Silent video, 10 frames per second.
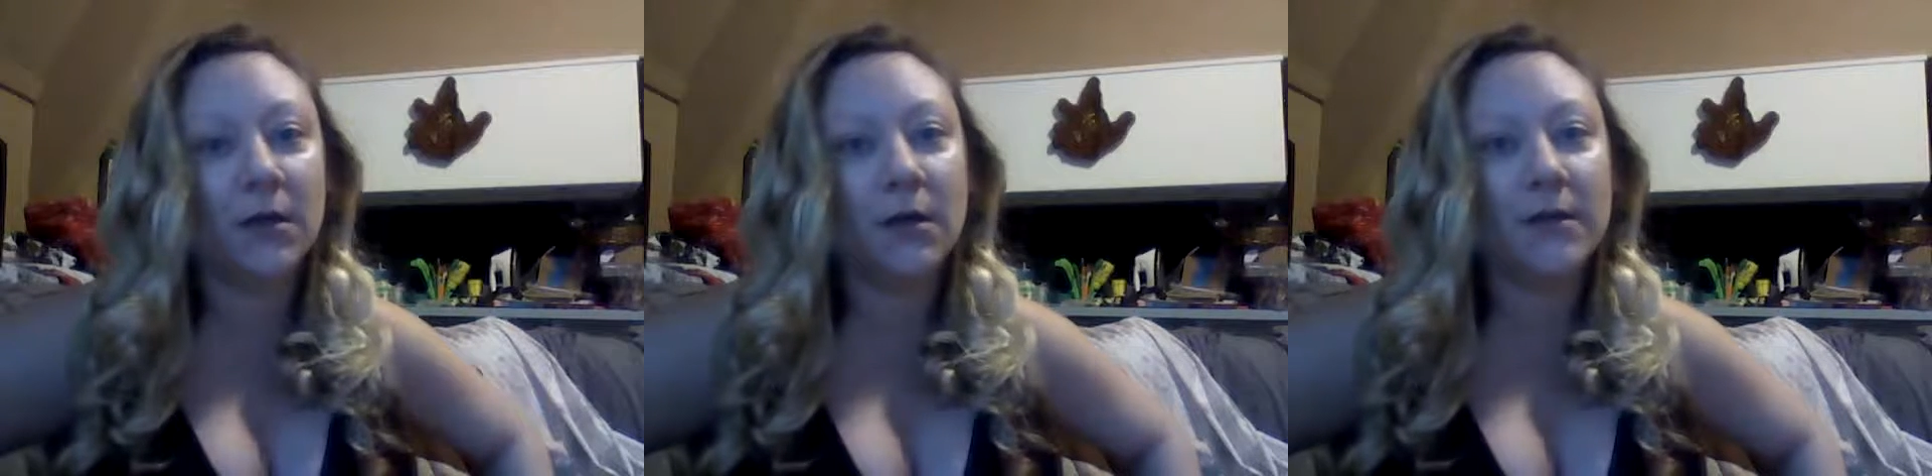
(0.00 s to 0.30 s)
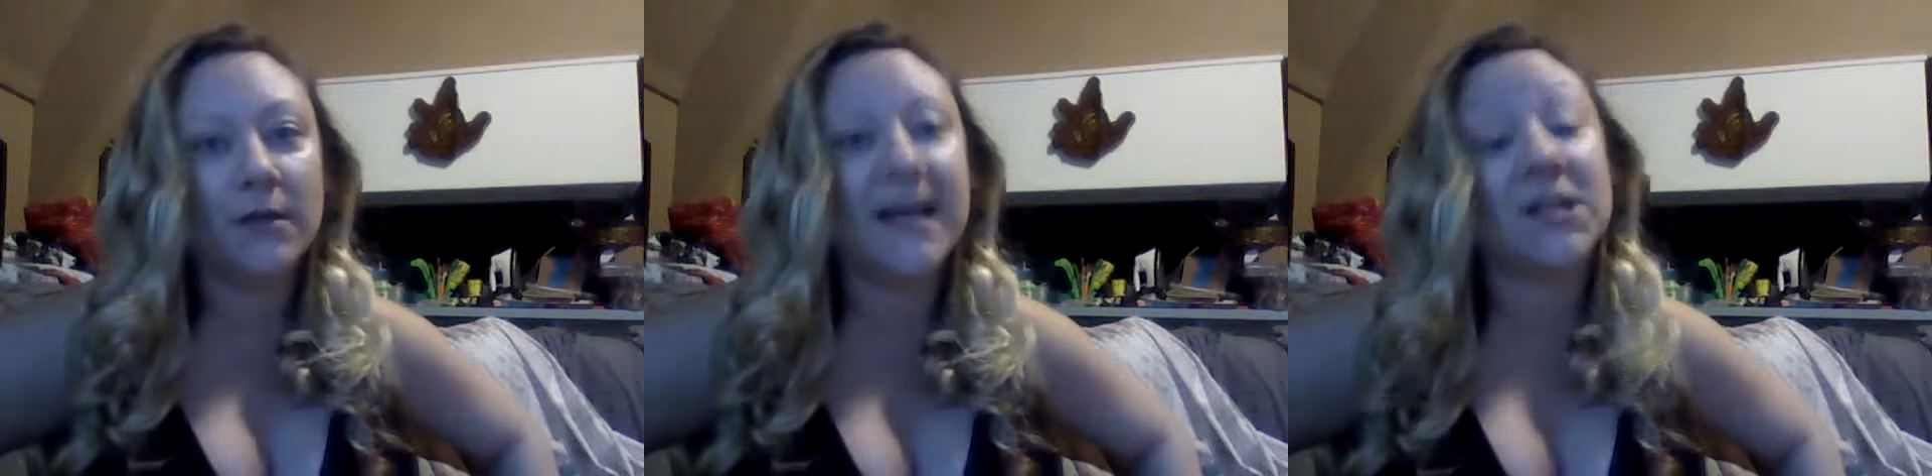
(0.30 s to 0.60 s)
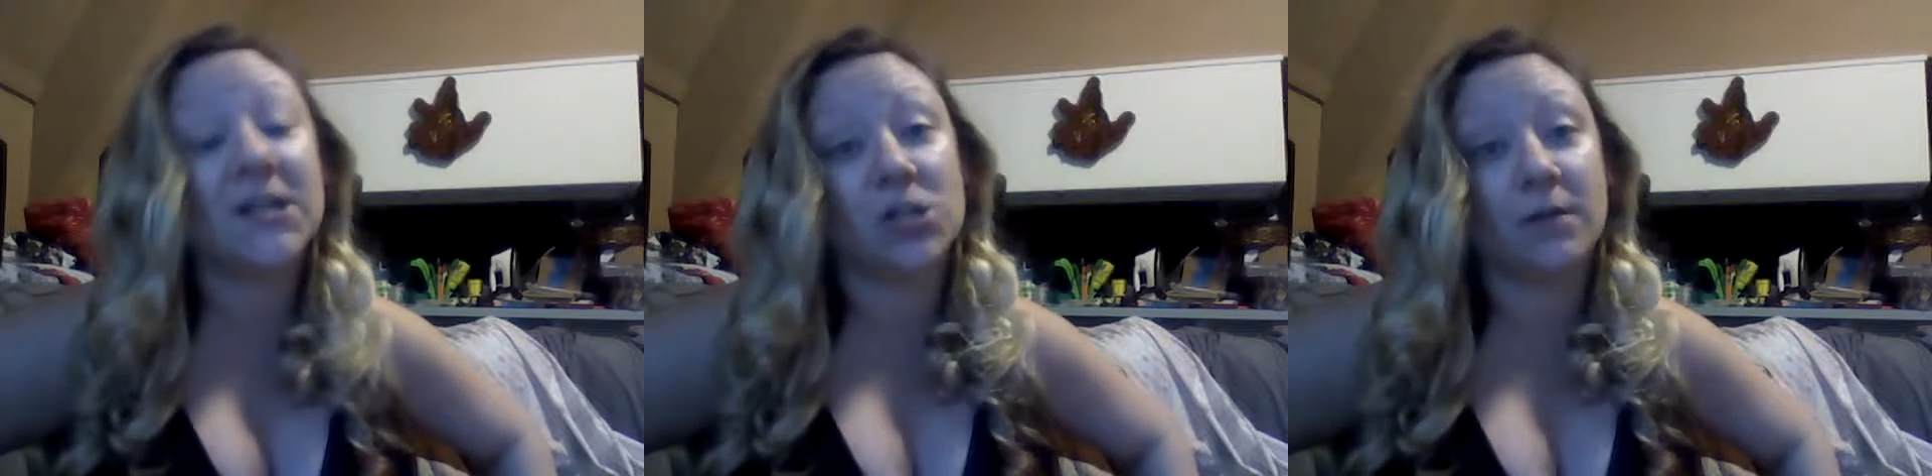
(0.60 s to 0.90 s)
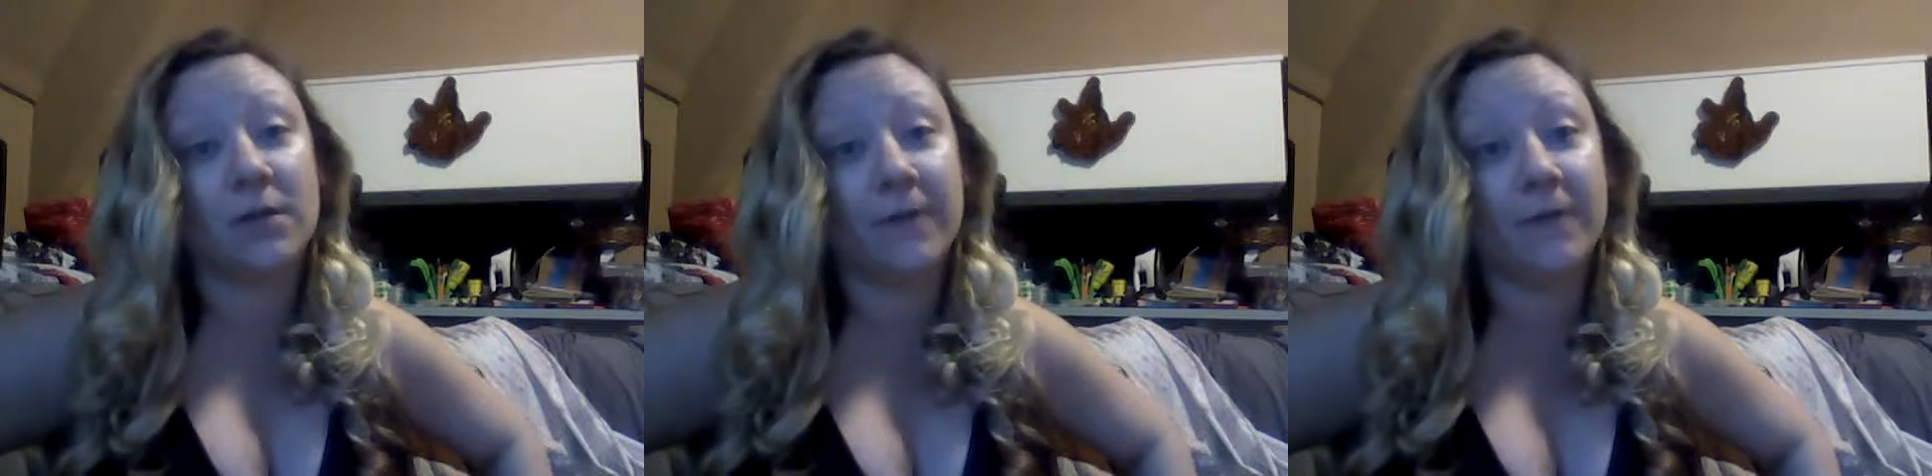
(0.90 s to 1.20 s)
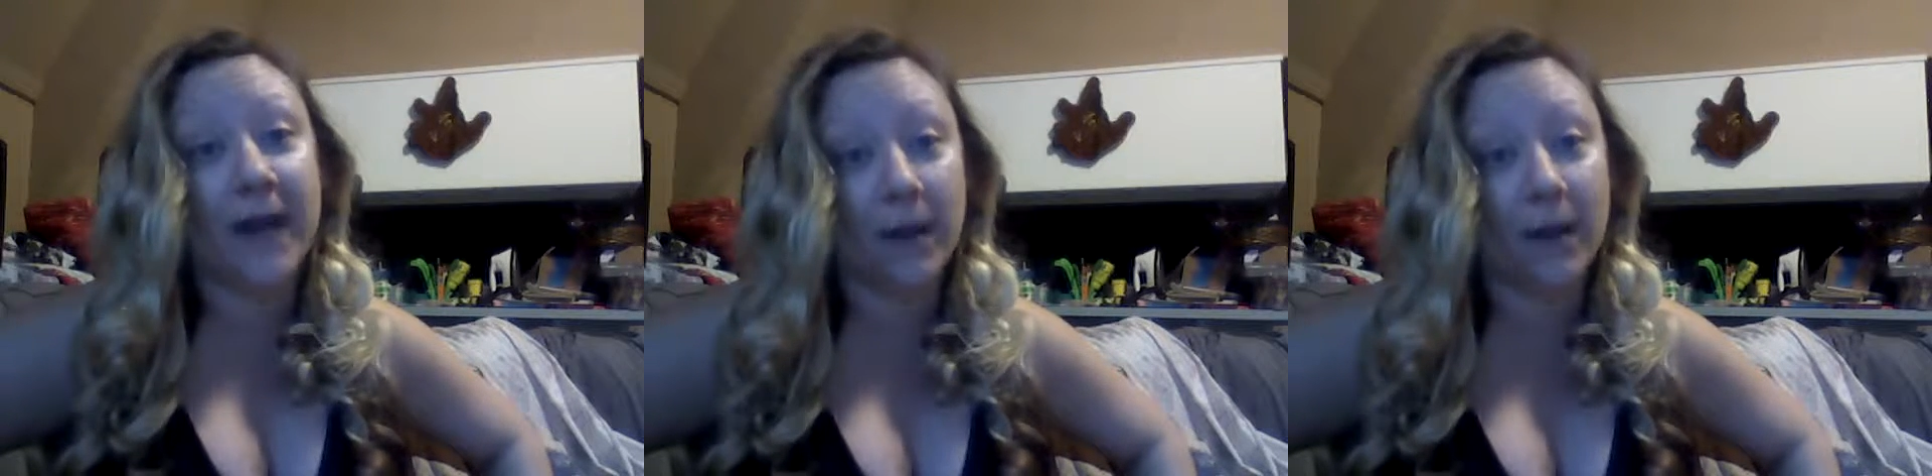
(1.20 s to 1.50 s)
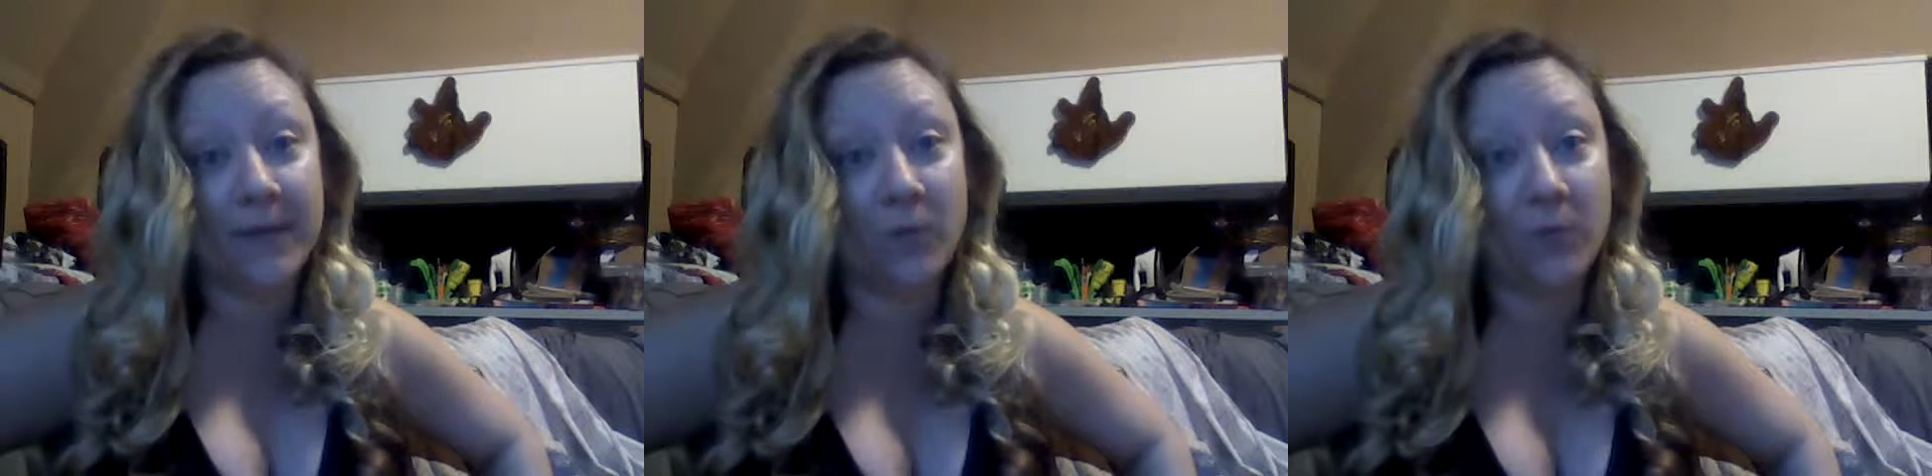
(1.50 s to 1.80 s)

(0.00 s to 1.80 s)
texture for hair. People